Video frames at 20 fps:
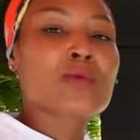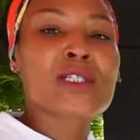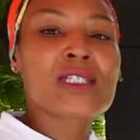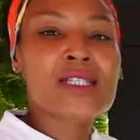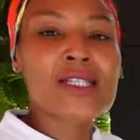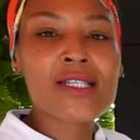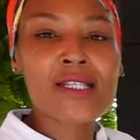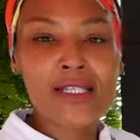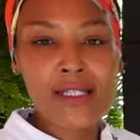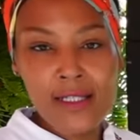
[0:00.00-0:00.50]
with
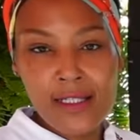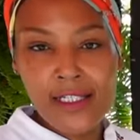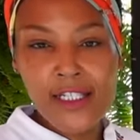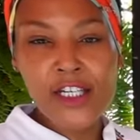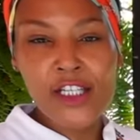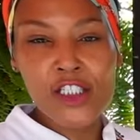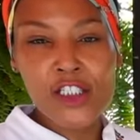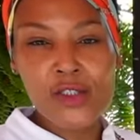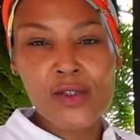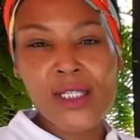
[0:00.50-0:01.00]

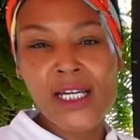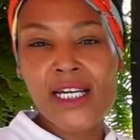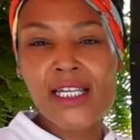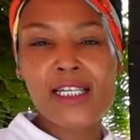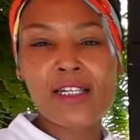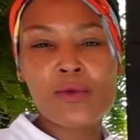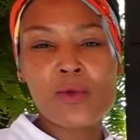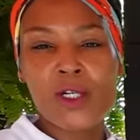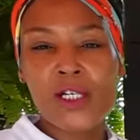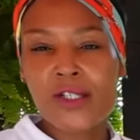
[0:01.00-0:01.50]
silicone and
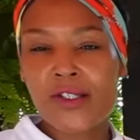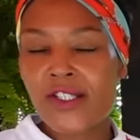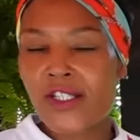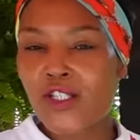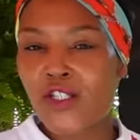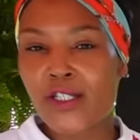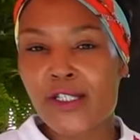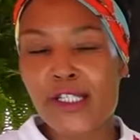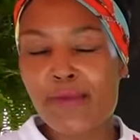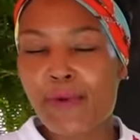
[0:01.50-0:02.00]
it works
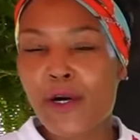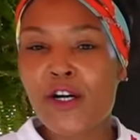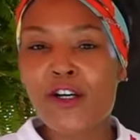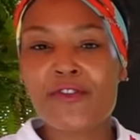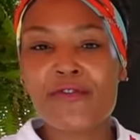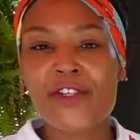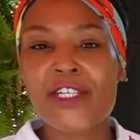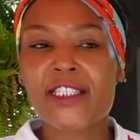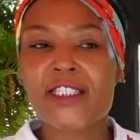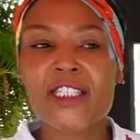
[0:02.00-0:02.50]
just
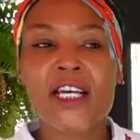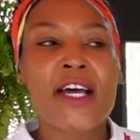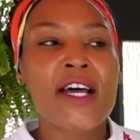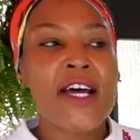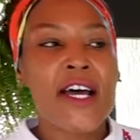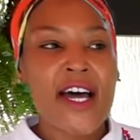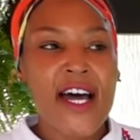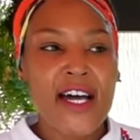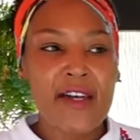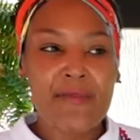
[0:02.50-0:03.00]
perfect.
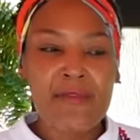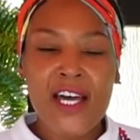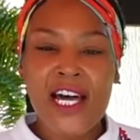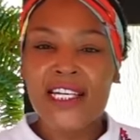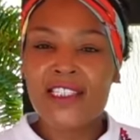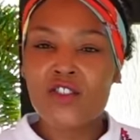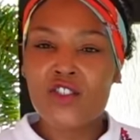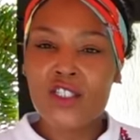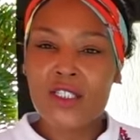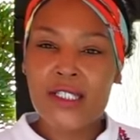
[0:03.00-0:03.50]
And
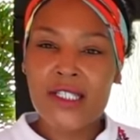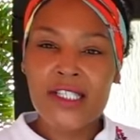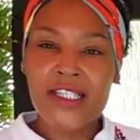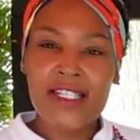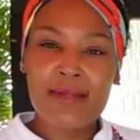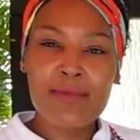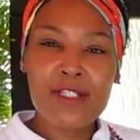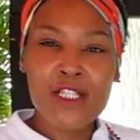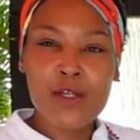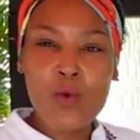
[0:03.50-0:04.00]
that just
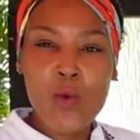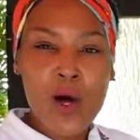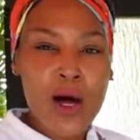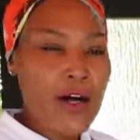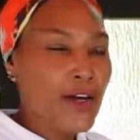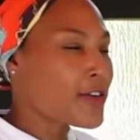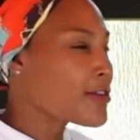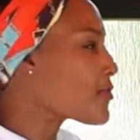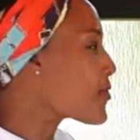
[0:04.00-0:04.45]
keeps the water